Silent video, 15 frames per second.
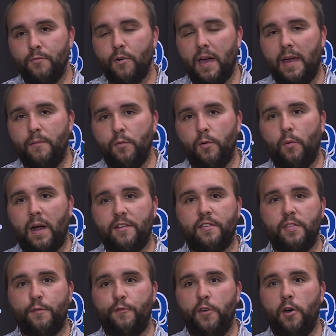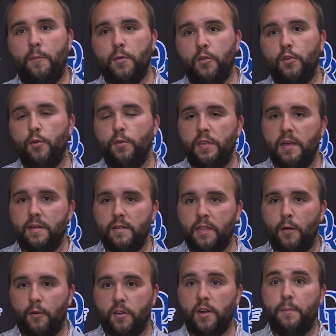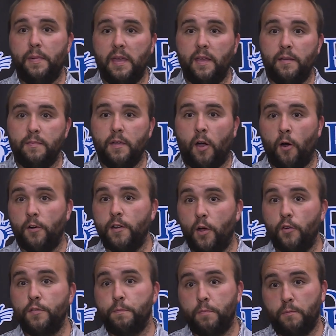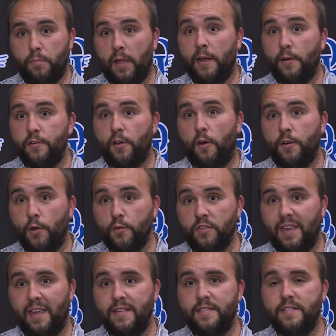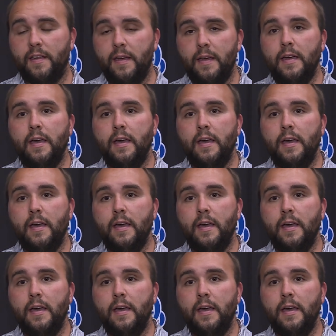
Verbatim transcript: Right. Well, watching the film, you knew that they were going to be hard nosed players, hard nosed kids.